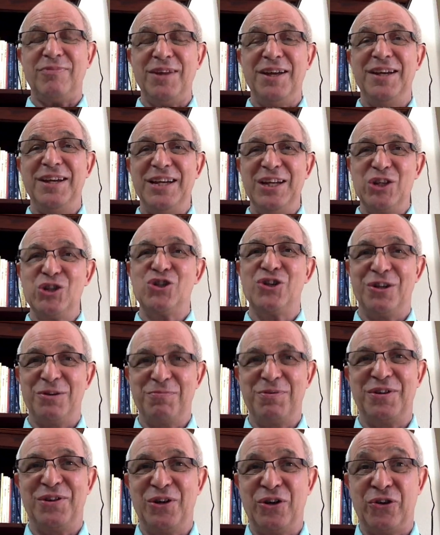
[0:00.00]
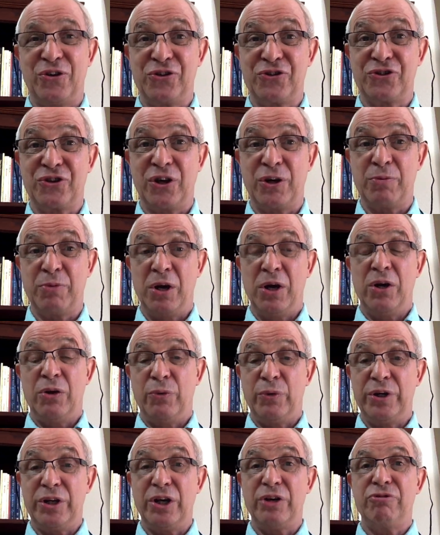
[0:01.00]
interpret the horoscope.
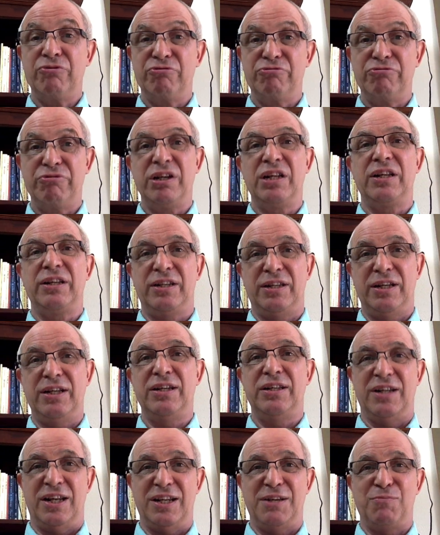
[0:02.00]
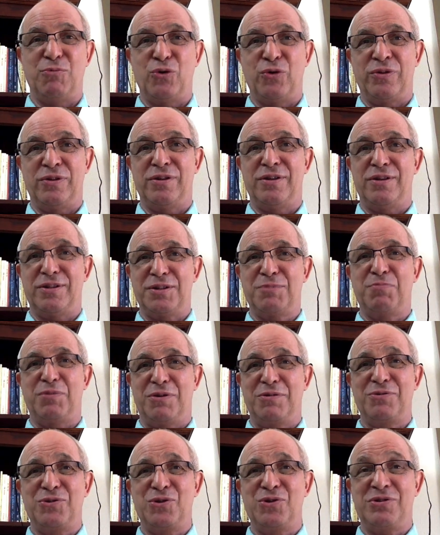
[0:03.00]
We don't really need any more than this, but
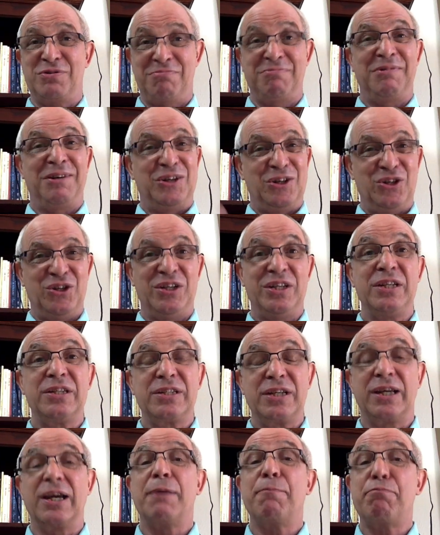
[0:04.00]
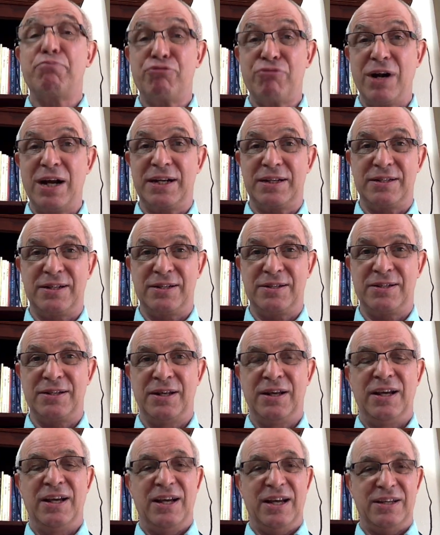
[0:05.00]
of course you need to get practice,
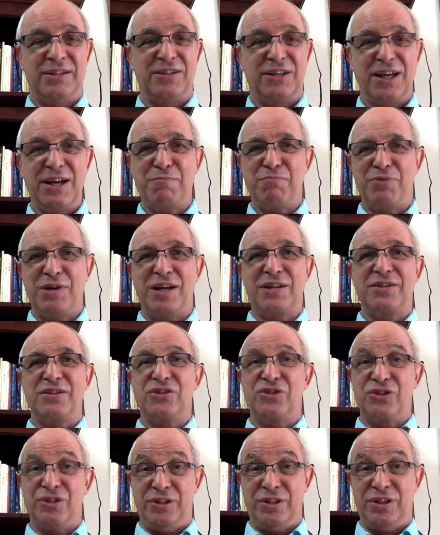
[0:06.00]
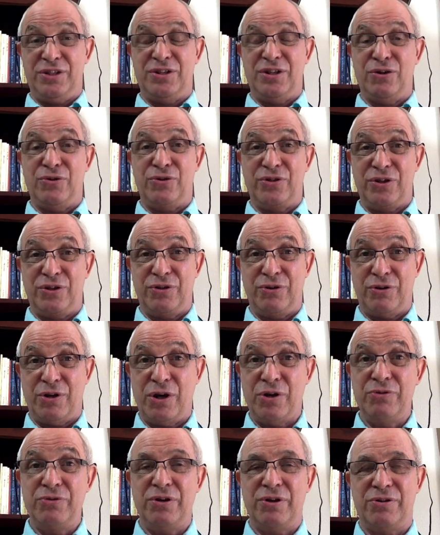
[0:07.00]
and to get practice you need to look at your
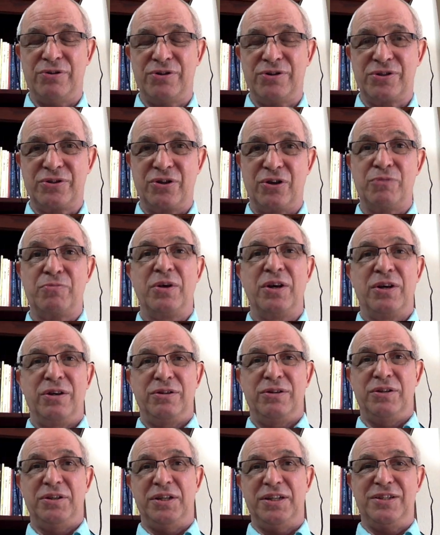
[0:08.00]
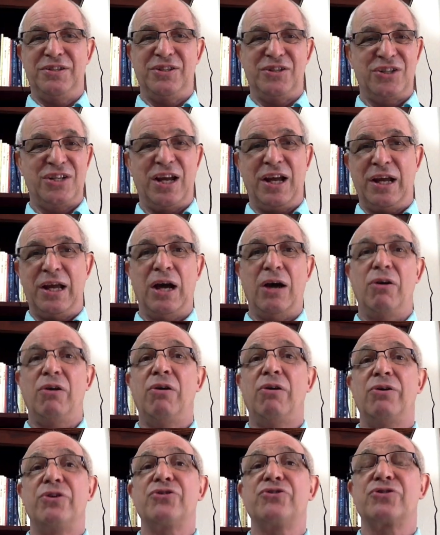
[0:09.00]
own horoscope. You need to check out
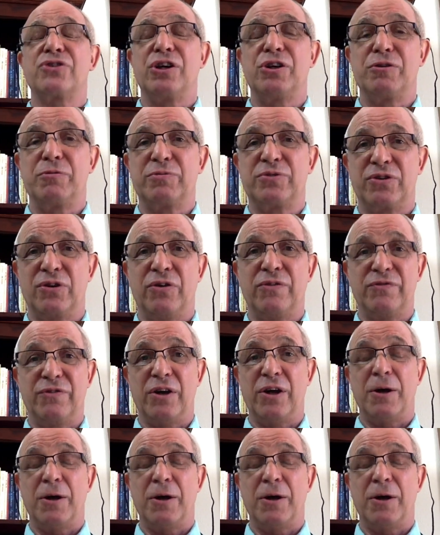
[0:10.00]
horoscopes of